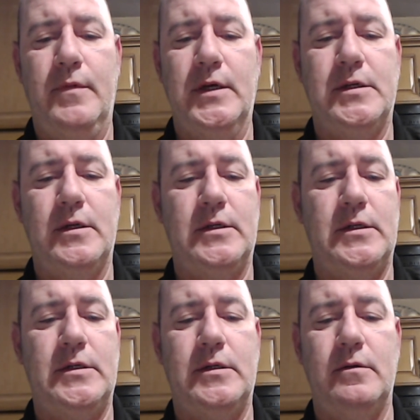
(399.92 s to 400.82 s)
This
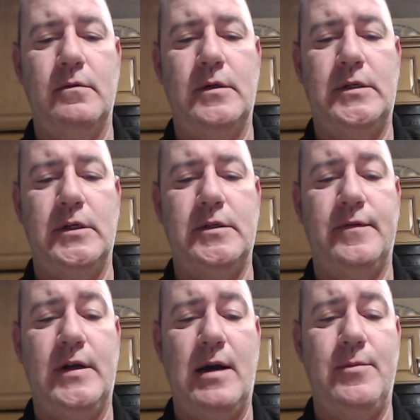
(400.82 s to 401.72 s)
looks
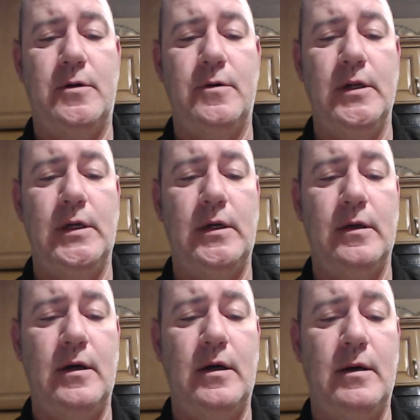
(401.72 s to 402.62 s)
phenomenal. Really,
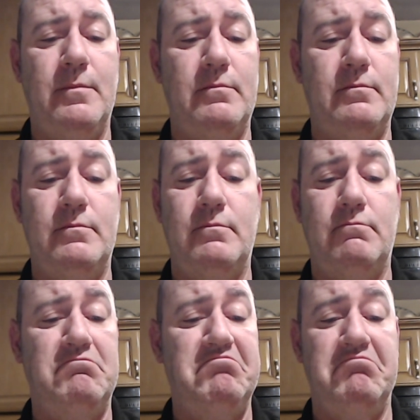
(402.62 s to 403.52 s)
I'm
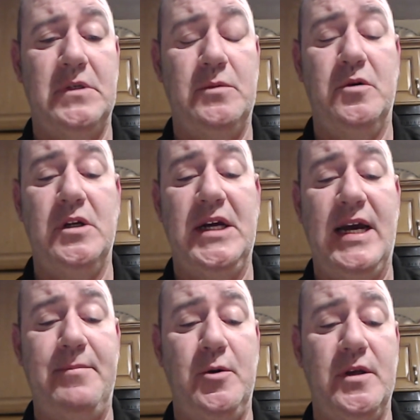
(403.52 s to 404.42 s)
really
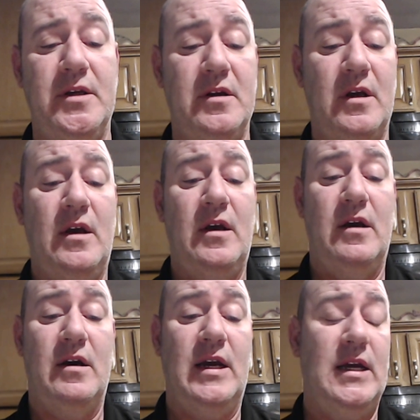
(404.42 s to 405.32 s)
happy with it.
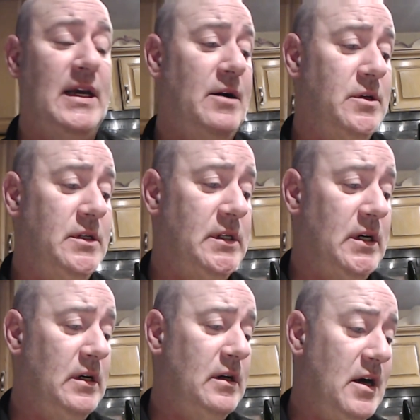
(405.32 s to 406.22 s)
Again, that was
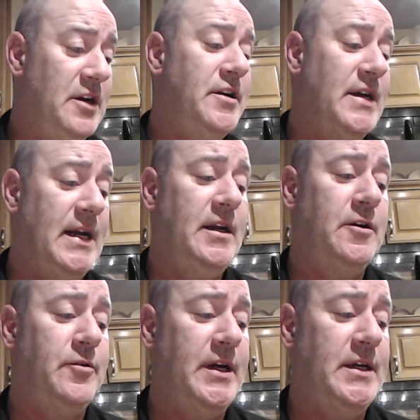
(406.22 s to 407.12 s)
190
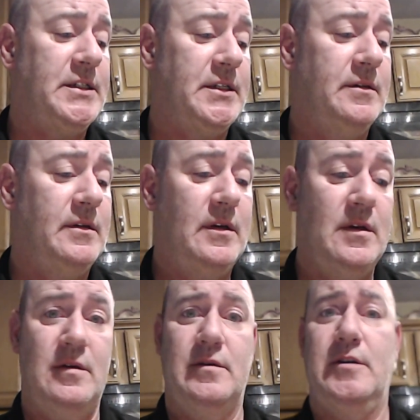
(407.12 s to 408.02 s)
degrees,
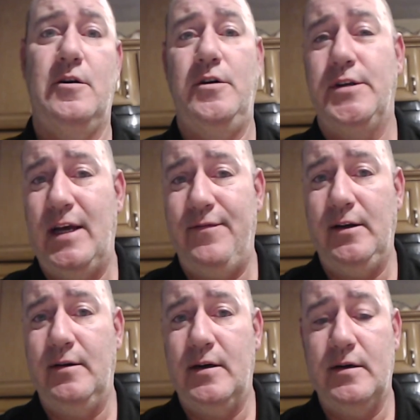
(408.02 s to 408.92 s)
so you're
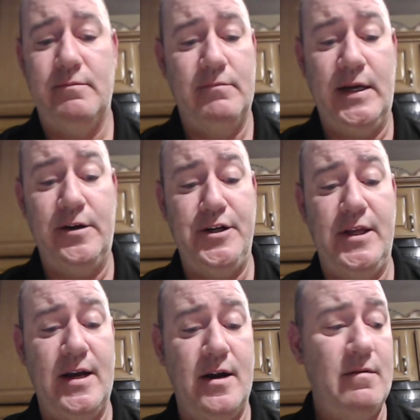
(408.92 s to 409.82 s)
saving energy
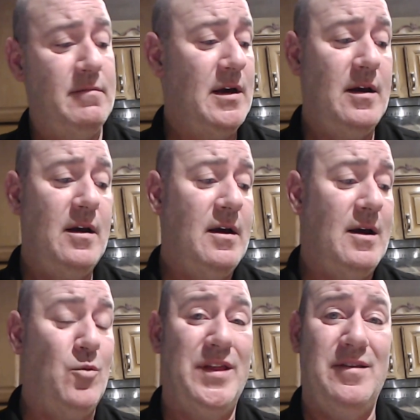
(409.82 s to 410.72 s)
there
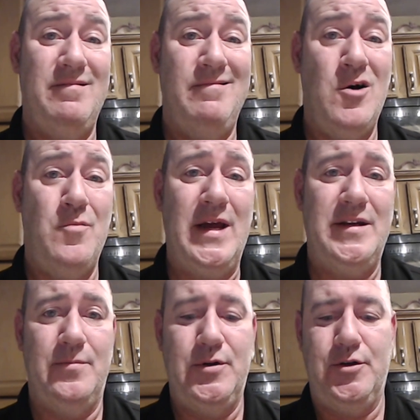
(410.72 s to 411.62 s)
with no bed
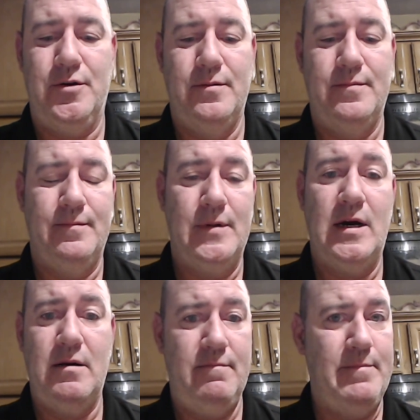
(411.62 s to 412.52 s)
temperature,
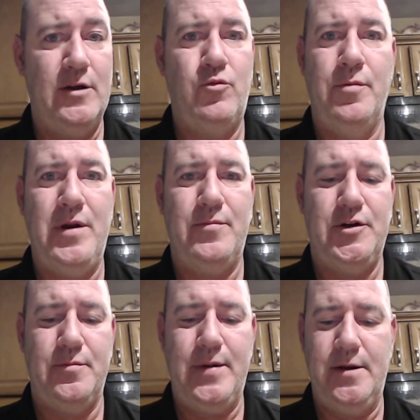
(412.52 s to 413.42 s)
room
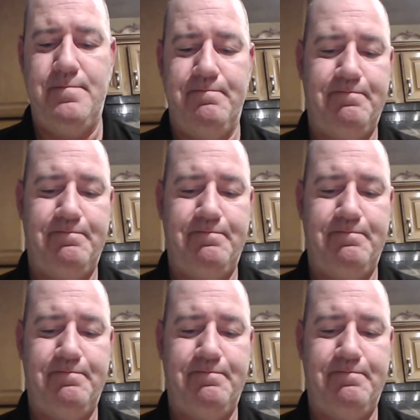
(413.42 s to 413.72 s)
temperature bed.